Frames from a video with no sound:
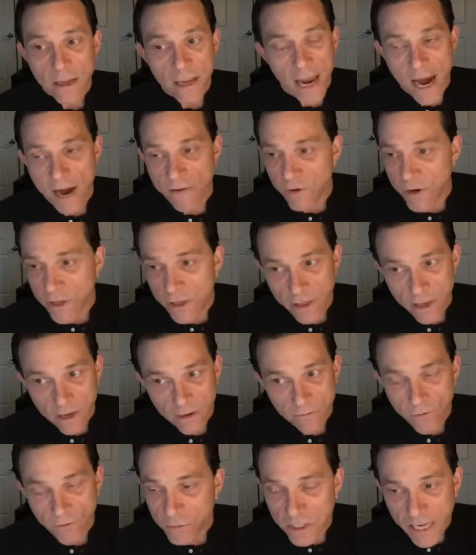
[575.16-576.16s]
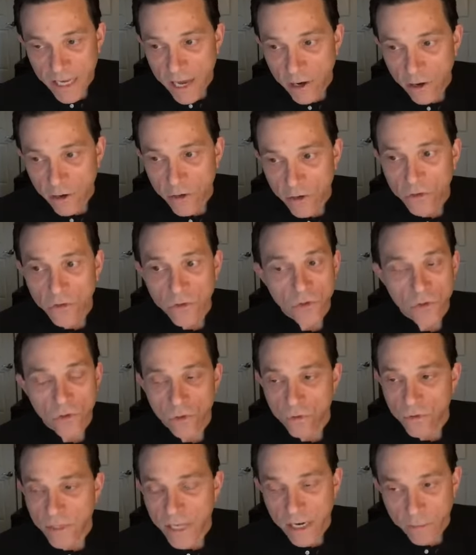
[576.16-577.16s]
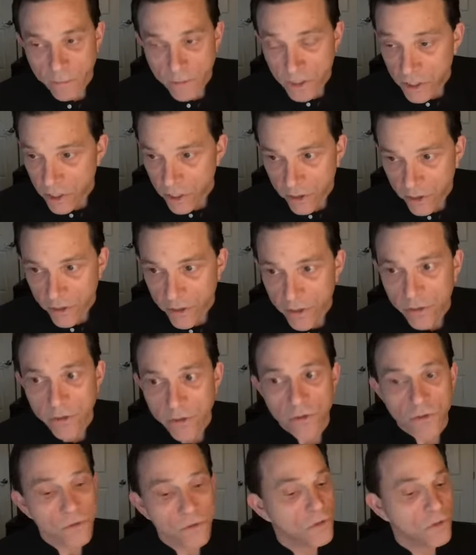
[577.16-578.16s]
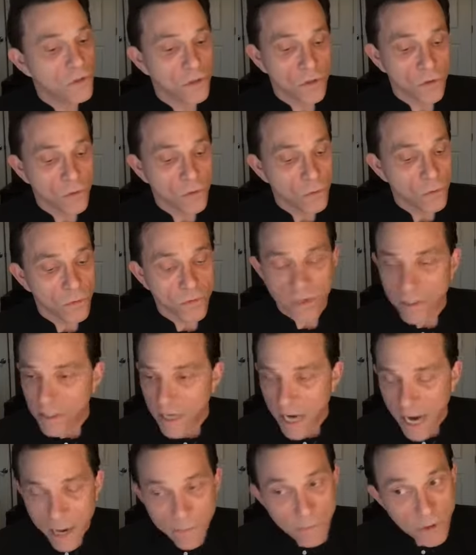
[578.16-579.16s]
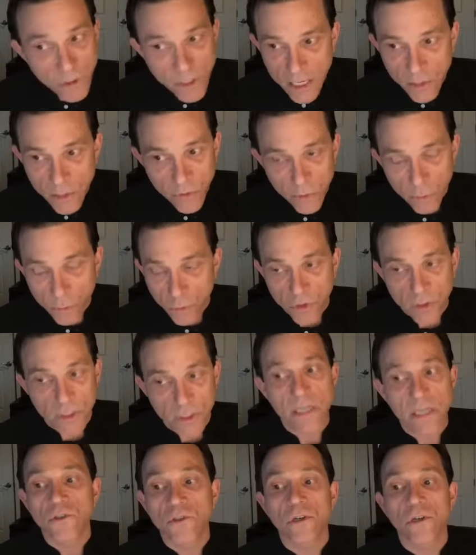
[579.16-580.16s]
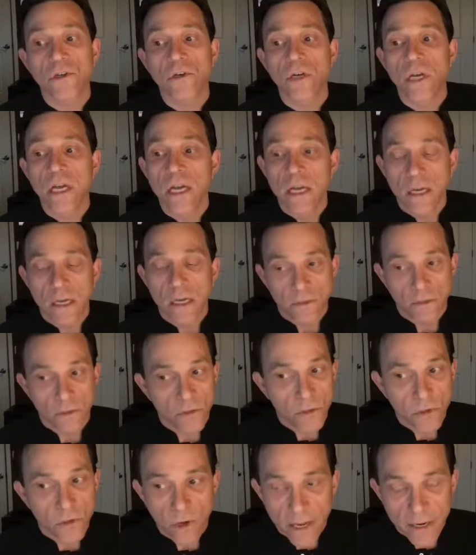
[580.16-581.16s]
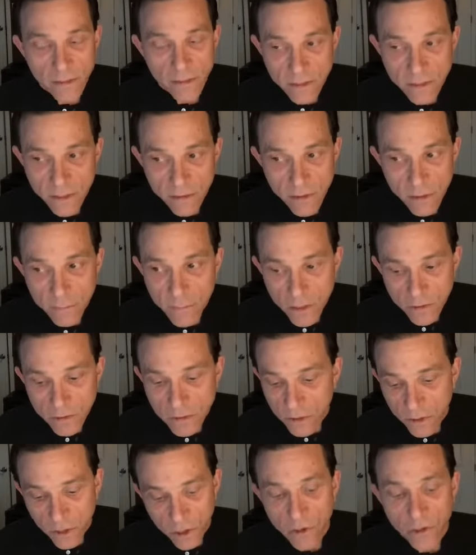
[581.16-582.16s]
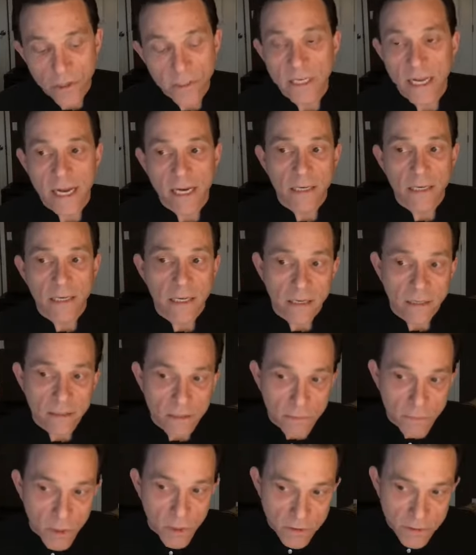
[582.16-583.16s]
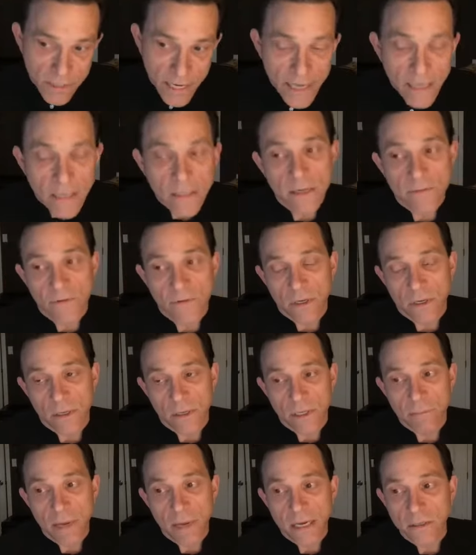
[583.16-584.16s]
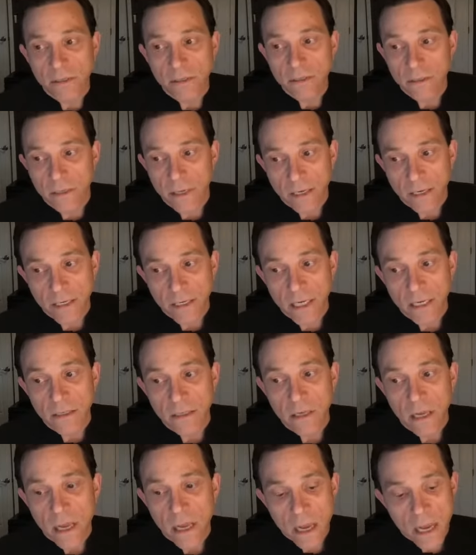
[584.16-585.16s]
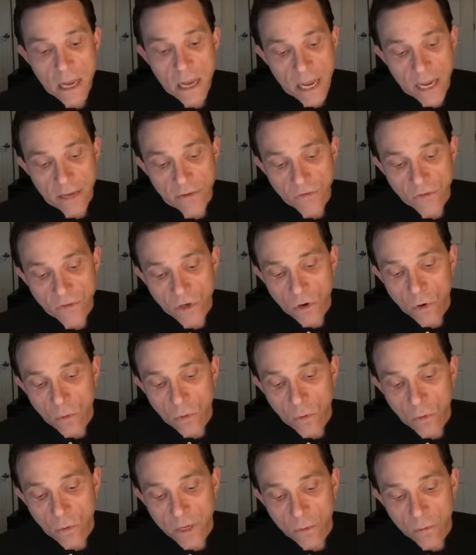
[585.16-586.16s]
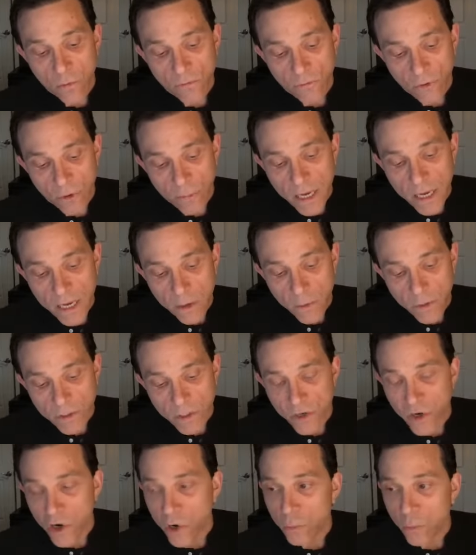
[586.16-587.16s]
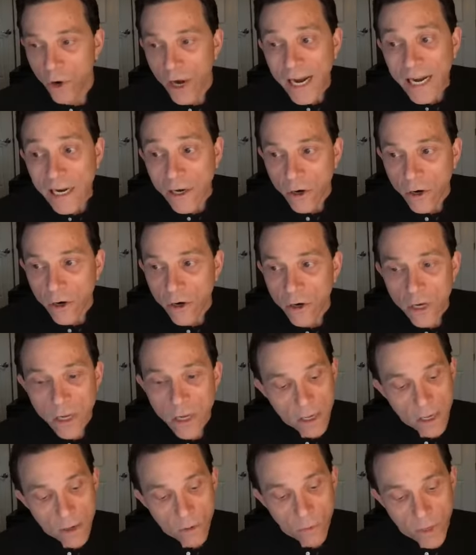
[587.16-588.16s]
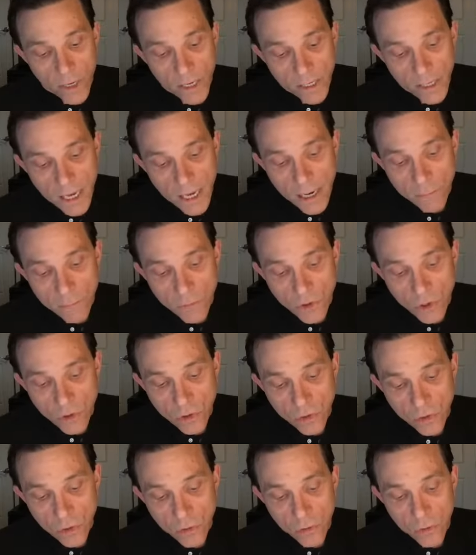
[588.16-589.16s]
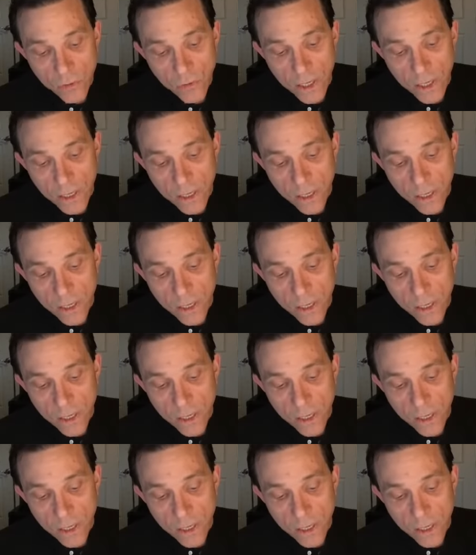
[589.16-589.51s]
everything from scanners to dental materials to the time you take with a procedure to utilizing the most current techniques, the most scientifically based techniques. And so for me, it was a no-brainer when it came to